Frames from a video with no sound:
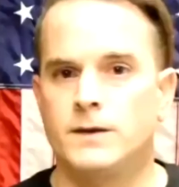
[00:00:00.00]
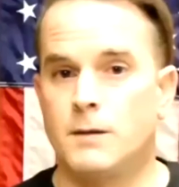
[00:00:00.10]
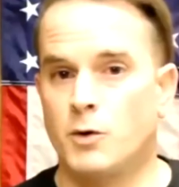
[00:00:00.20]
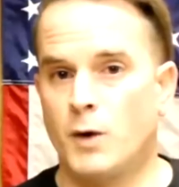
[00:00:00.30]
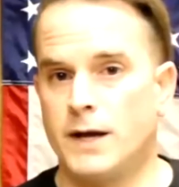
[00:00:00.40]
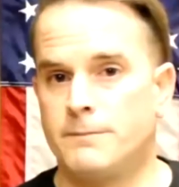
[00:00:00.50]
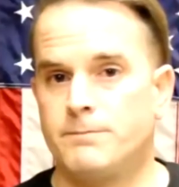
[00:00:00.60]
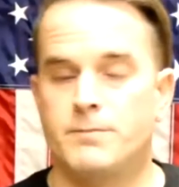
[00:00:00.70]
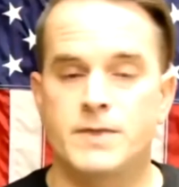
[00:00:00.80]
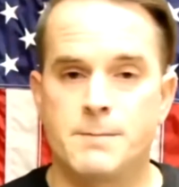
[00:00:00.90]
Number one,
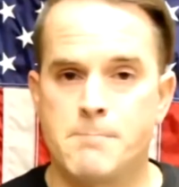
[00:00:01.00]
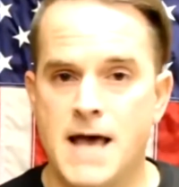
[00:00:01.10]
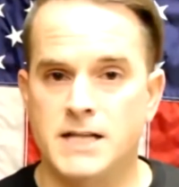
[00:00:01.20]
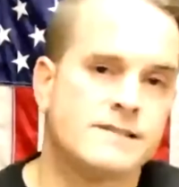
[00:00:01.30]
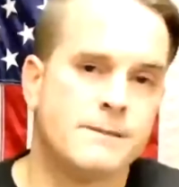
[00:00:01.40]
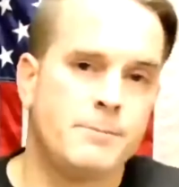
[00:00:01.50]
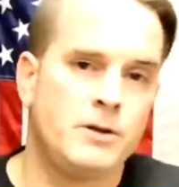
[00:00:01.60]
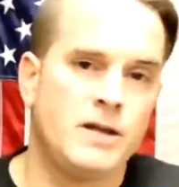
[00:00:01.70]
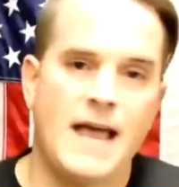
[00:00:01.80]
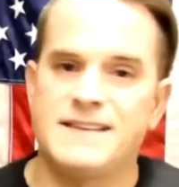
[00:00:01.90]
the model is
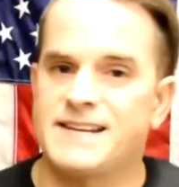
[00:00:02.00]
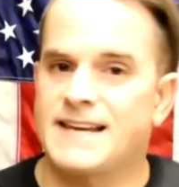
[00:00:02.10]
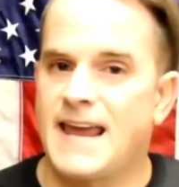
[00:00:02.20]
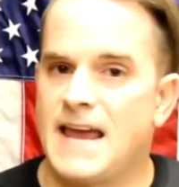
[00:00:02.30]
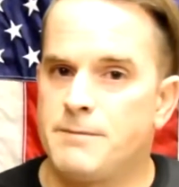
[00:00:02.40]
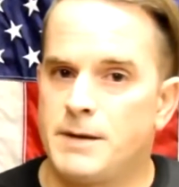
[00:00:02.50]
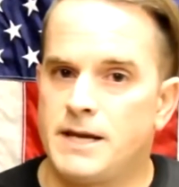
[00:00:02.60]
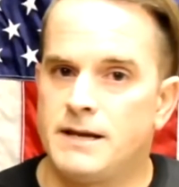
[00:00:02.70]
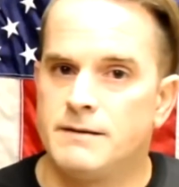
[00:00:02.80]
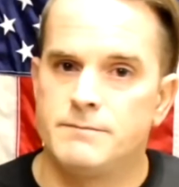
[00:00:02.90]
simple as it can
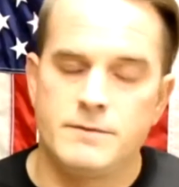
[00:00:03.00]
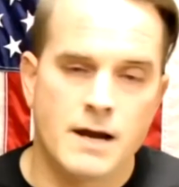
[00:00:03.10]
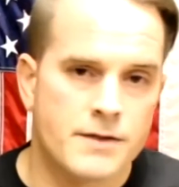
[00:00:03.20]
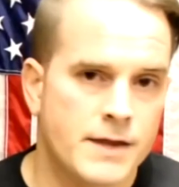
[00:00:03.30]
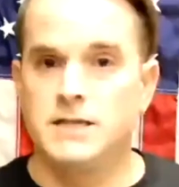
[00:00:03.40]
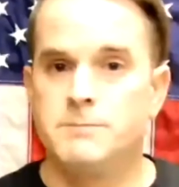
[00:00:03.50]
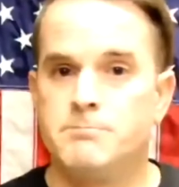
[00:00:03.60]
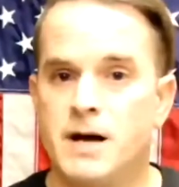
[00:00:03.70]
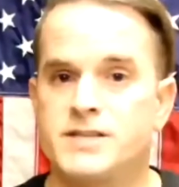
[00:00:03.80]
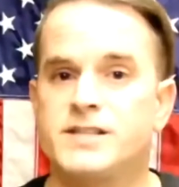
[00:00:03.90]
be. Nothing
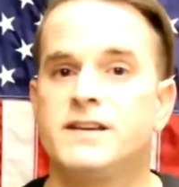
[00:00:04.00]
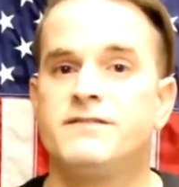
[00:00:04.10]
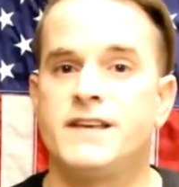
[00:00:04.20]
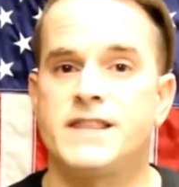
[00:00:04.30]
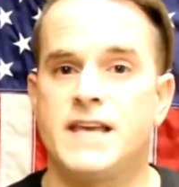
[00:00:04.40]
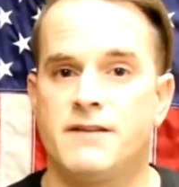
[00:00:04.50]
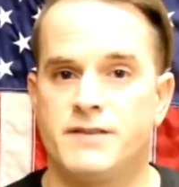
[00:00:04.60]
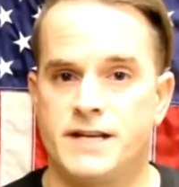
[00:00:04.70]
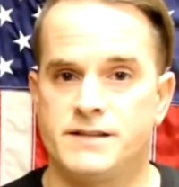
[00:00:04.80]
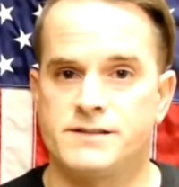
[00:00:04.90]
must fit the
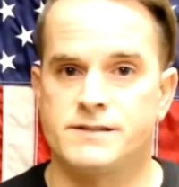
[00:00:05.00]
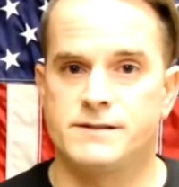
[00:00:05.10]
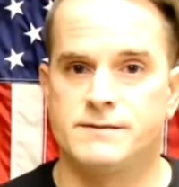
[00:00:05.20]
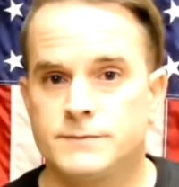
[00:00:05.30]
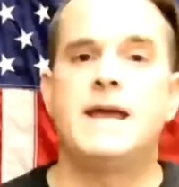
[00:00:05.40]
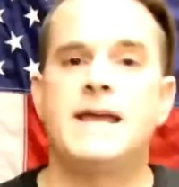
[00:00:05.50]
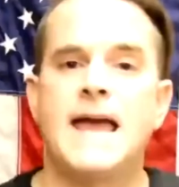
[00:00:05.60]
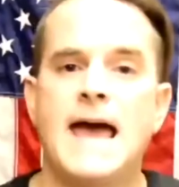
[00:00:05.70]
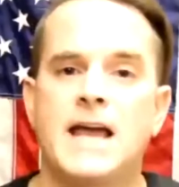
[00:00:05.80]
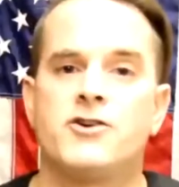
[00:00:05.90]
evidence. Nothing
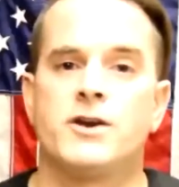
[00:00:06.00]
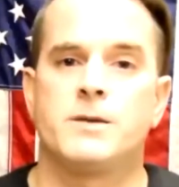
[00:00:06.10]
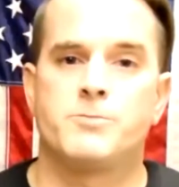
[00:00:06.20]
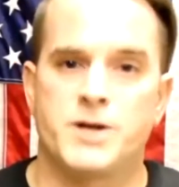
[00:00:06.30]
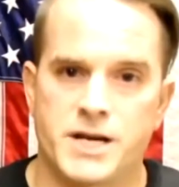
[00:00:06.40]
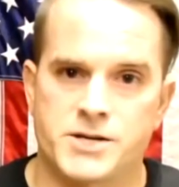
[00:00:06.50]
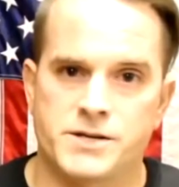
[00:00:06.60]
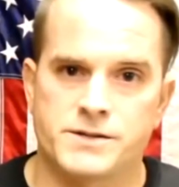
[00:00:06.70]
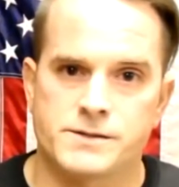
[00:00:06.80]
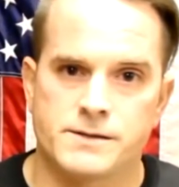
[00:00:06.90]
is extra that
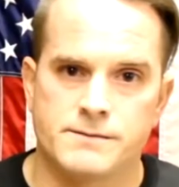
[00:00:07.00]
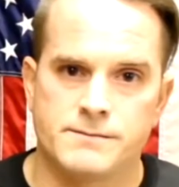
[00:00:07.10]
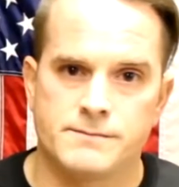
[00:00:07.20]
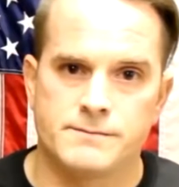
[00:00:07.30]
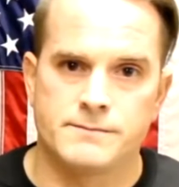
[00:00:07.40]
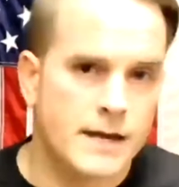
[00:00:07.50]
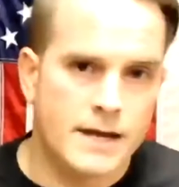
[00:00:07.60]
doesn't need to be there.